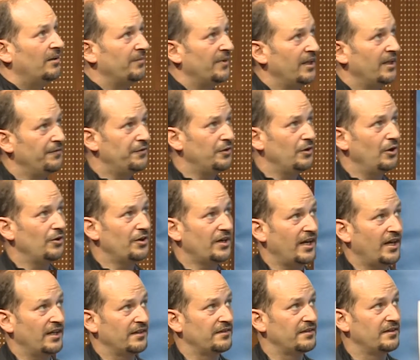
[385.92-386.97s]
If you look
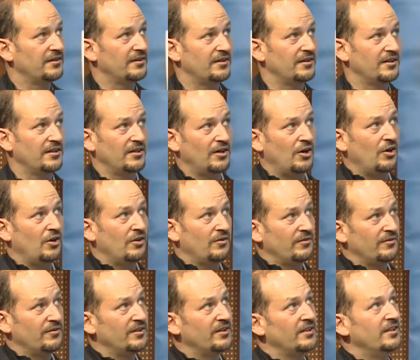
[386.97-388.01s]
at
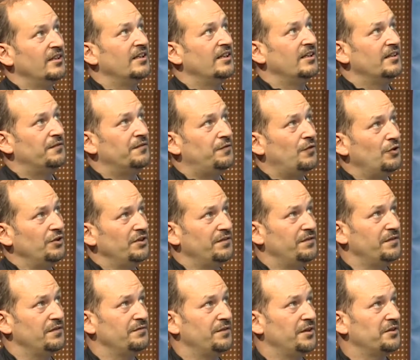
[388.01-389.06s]
4
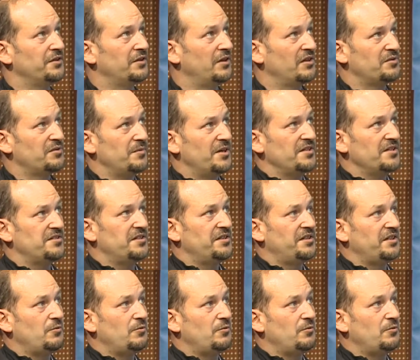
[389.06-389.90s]
different verticals: smart city,